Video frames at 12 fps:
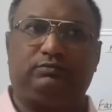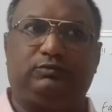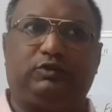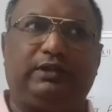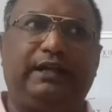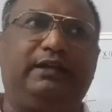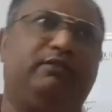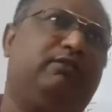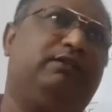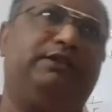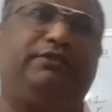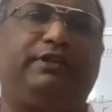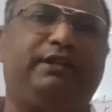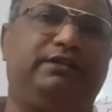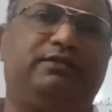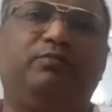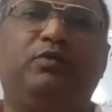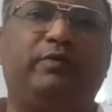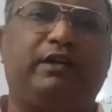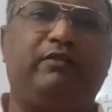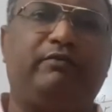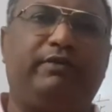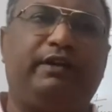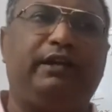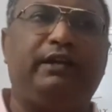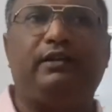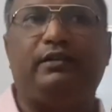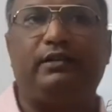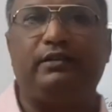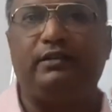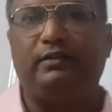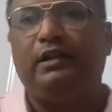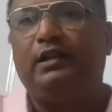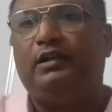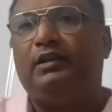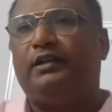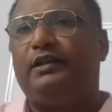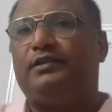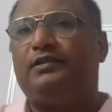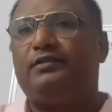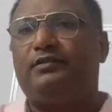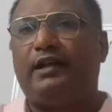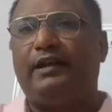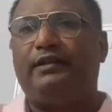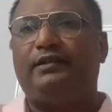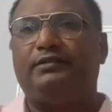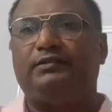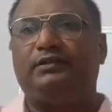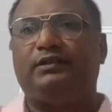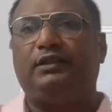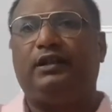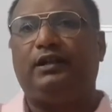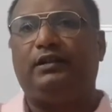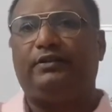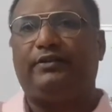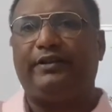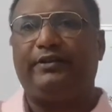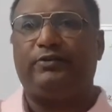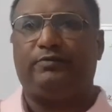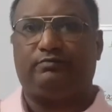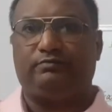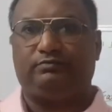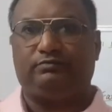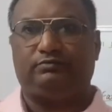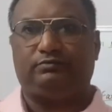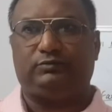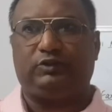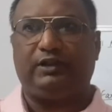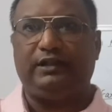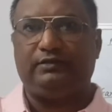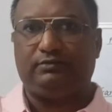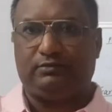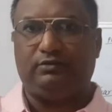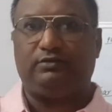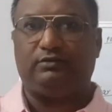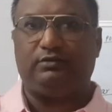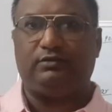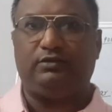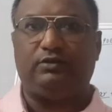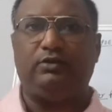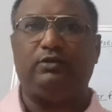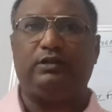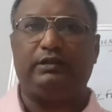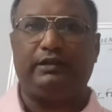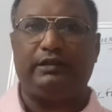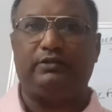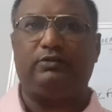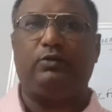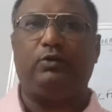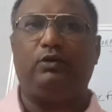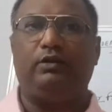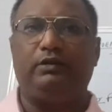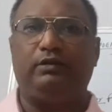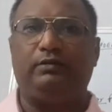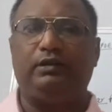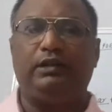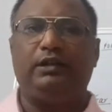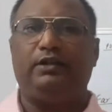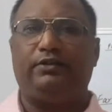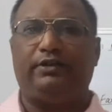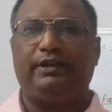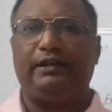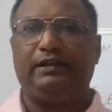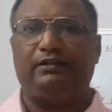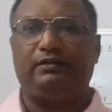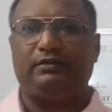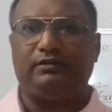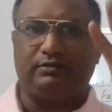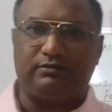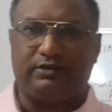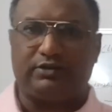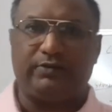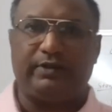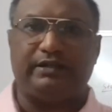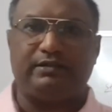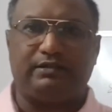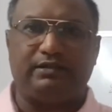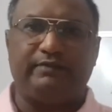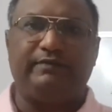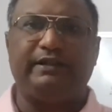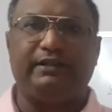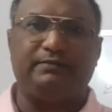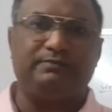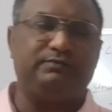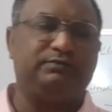On tree is move around freely. It gets inside in a tree room. That there is hole in the tree and the squirrels live there.